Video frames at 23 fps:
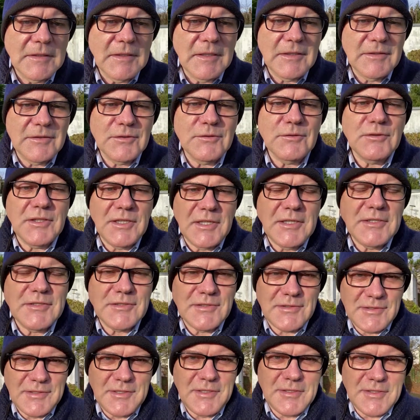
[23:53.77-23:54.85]
it's okay,
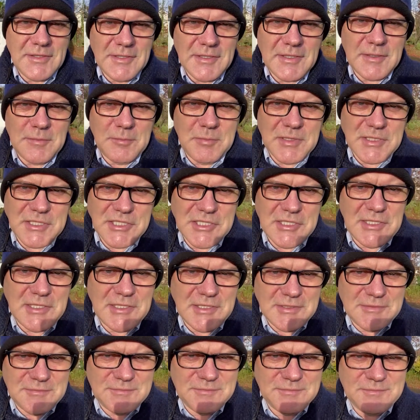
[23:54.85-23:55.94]
just that it's a little bit
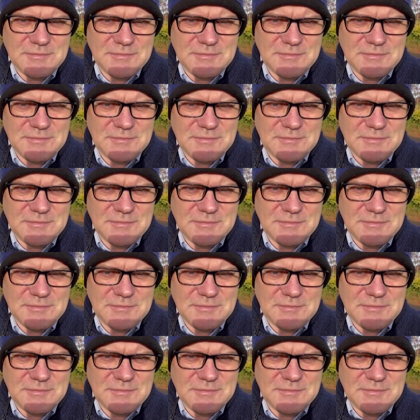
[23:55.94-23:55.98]
chilly.